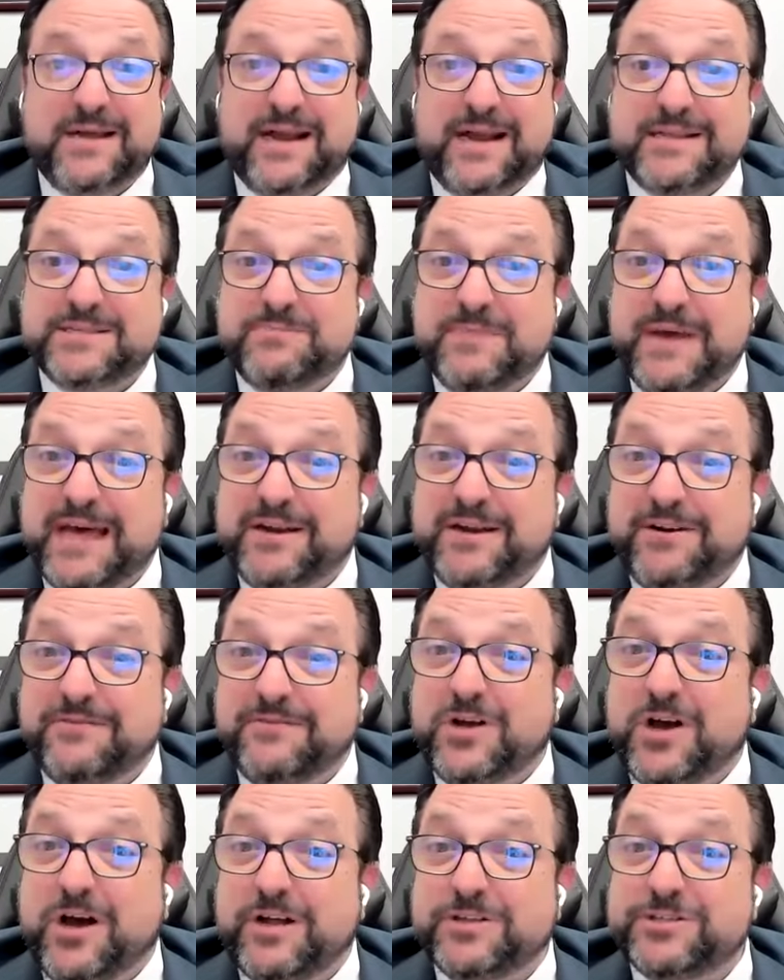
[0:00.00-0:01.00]
not as a
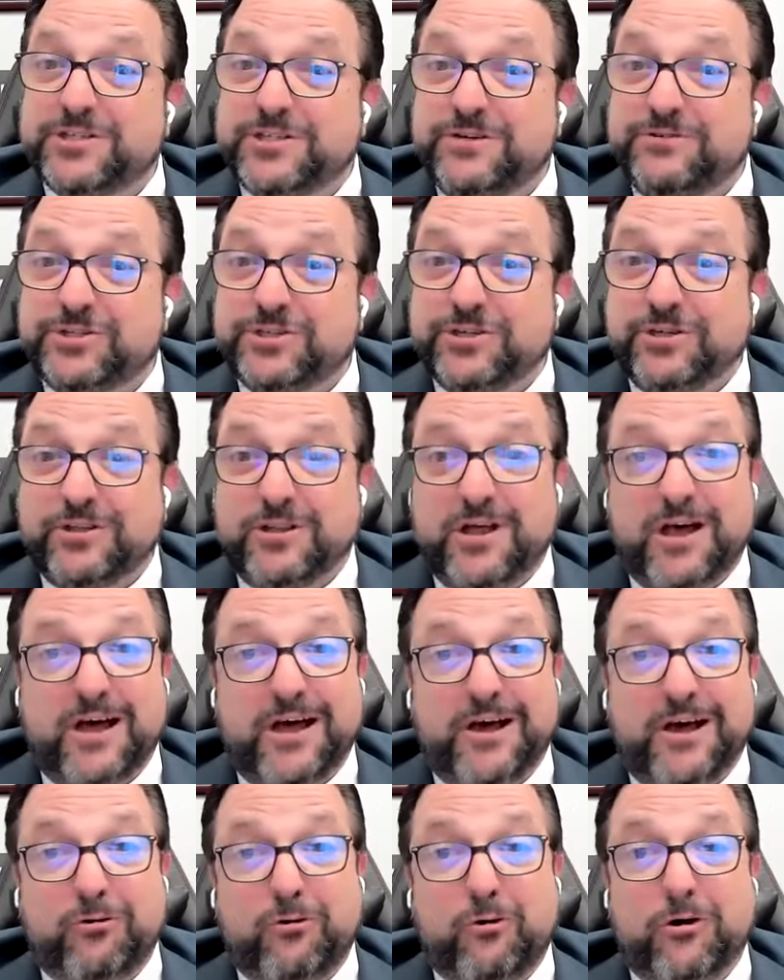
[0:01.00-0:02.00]
matter of constitutional
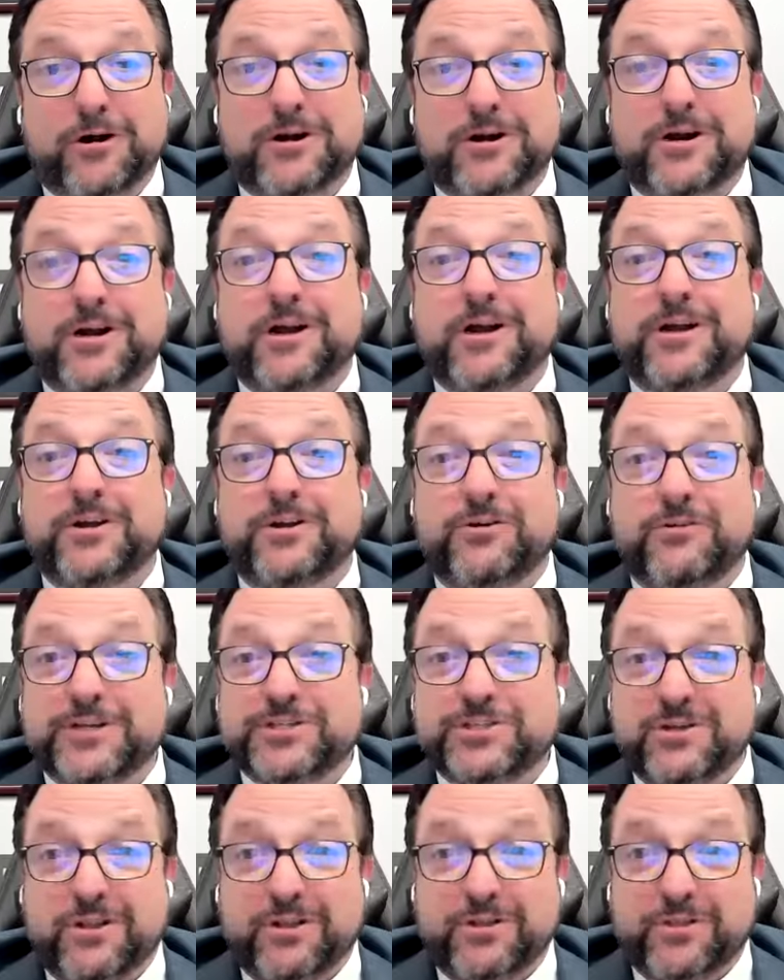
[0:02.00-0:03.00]
law or
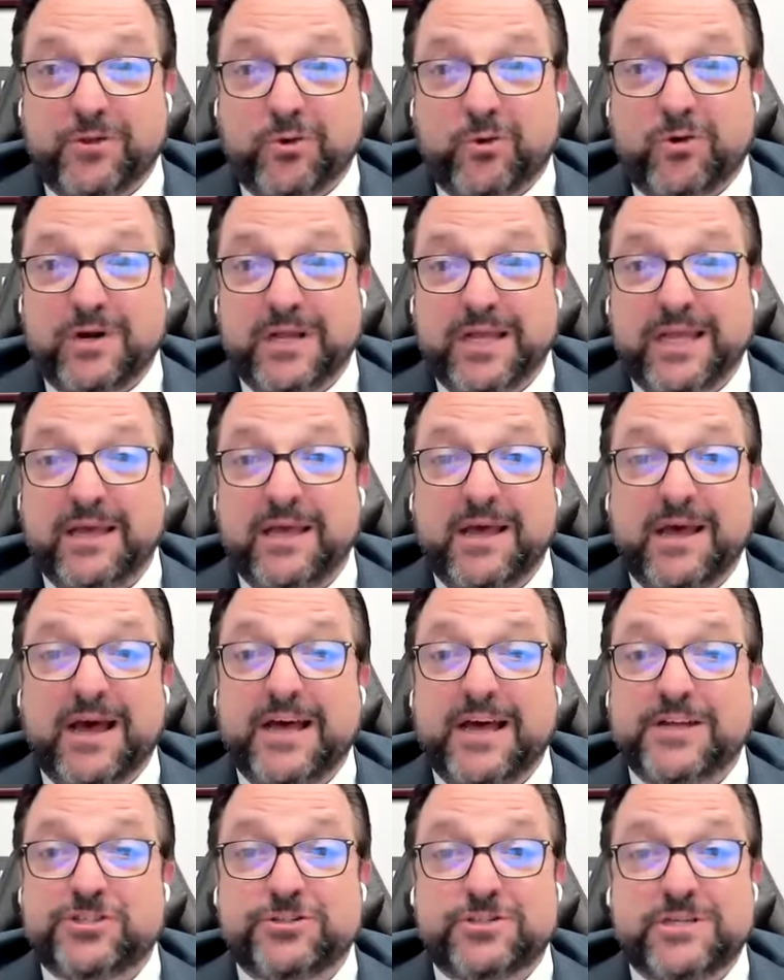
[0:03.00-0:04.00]
congressional authority,
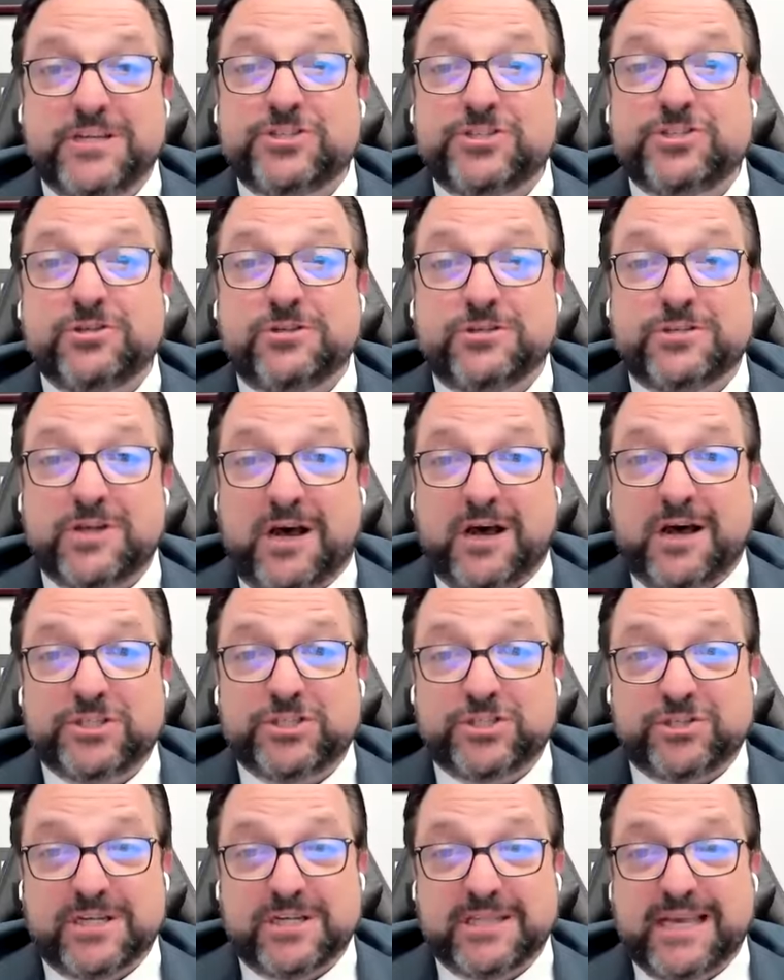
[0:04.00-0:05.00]
a judicial
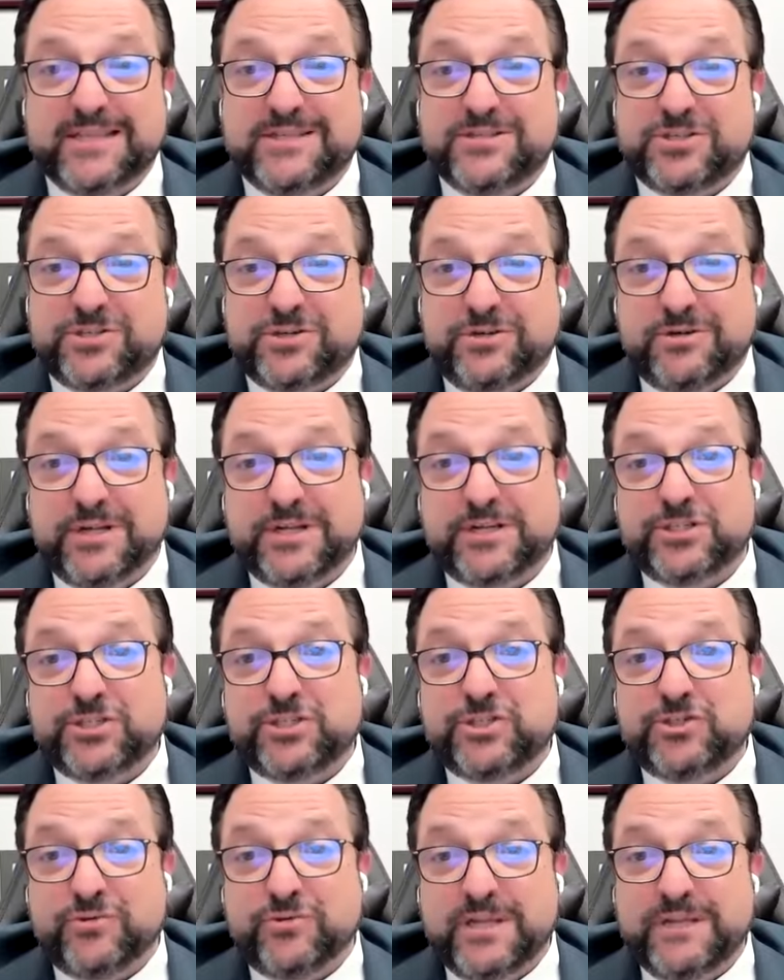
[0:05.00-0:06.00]
doctrine that there's certain
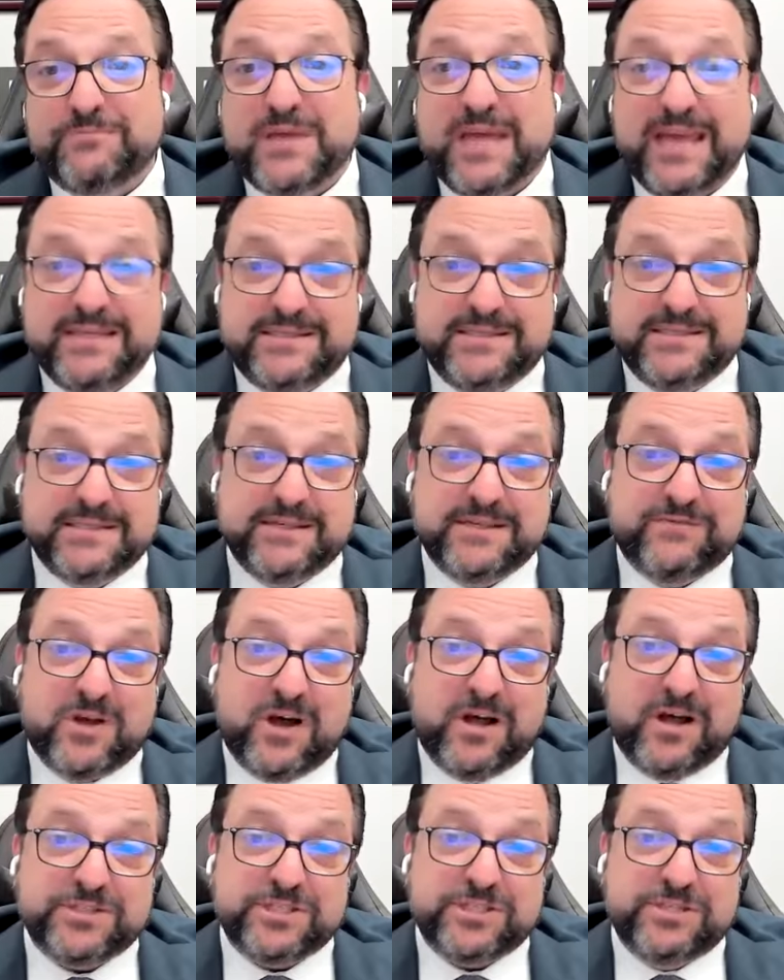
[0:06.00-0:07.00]
extreme cases
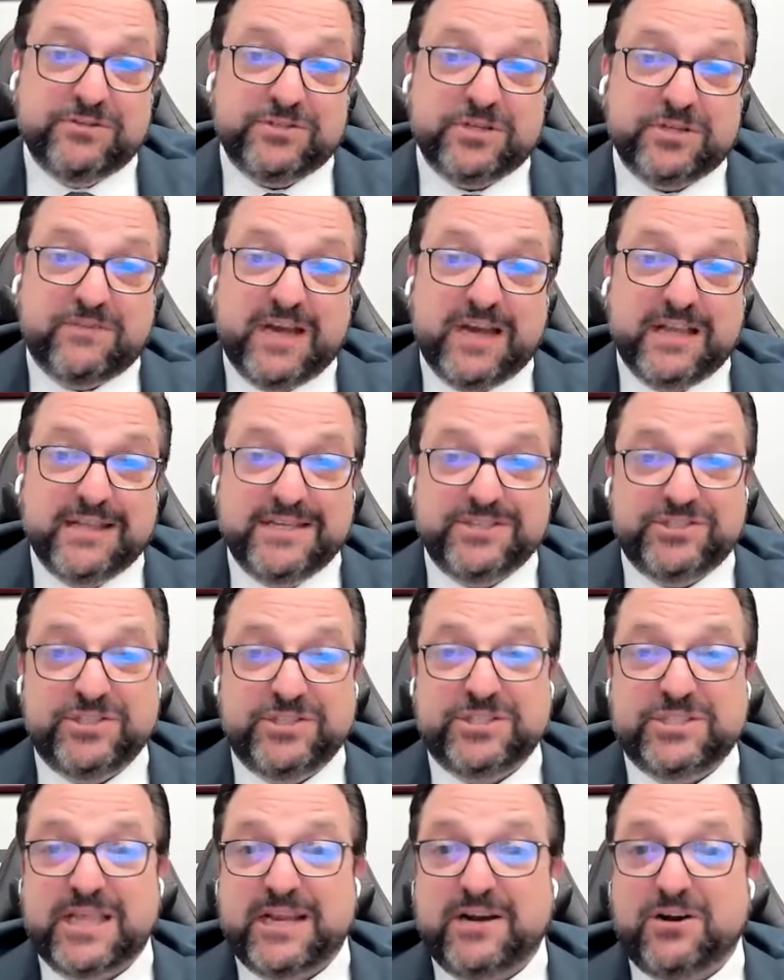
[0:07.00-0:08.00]
of constitutional
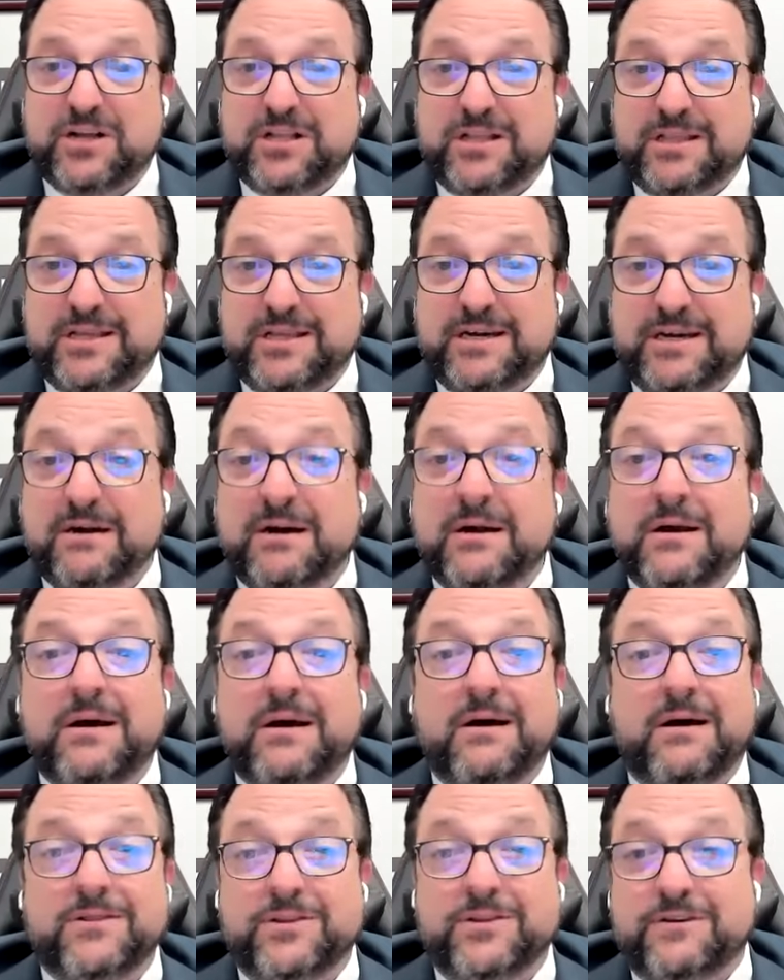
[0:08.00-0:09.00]
violations that are clear
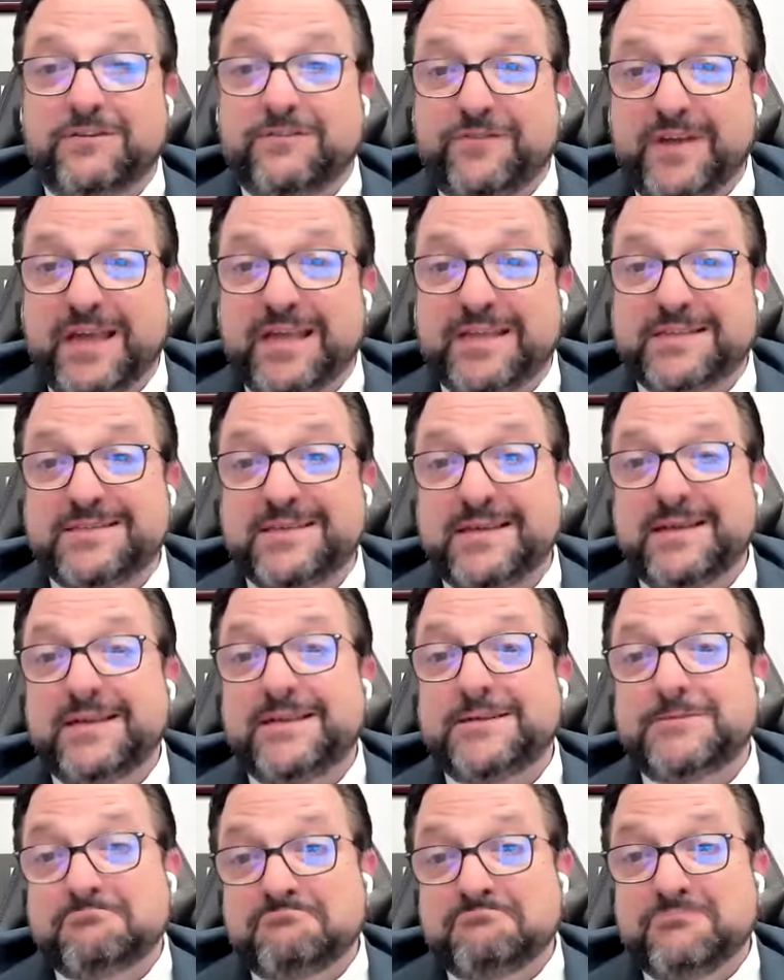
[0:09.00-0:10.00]
on their face.